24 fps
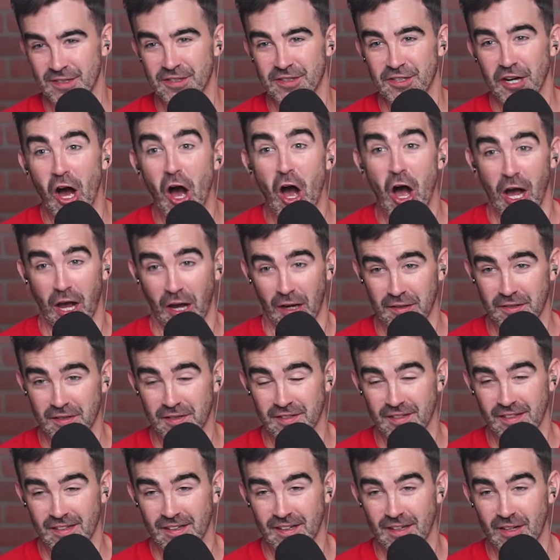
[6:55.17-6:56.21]
The
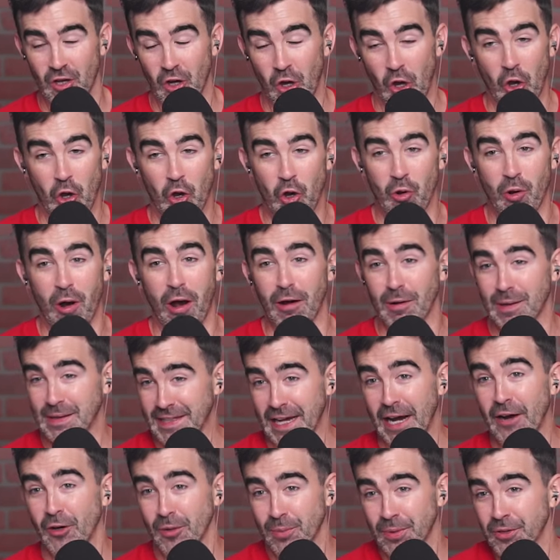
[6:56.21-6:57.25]
Hawks, who are a
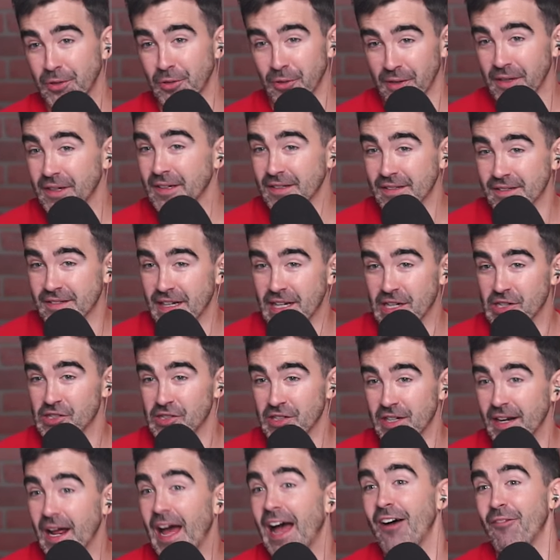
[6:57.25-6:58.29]
terrible
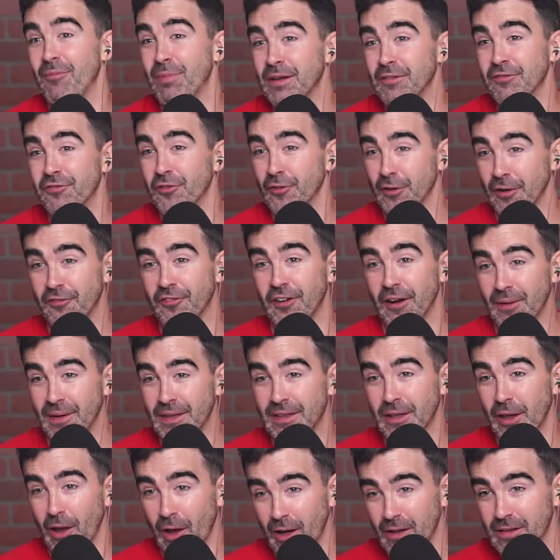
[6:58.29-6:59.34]
organization and have been for a
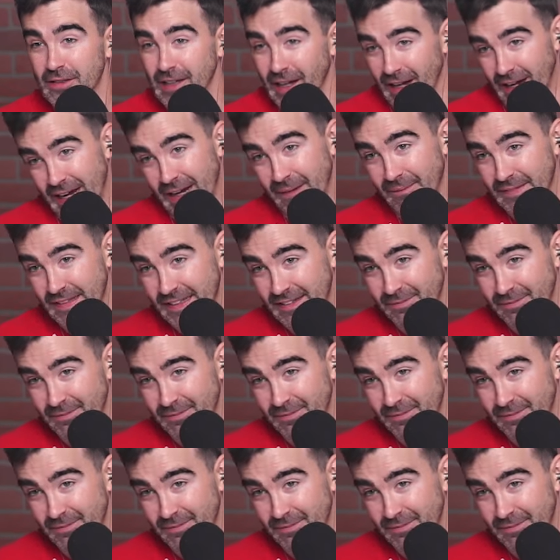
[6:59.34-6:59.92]
very long time.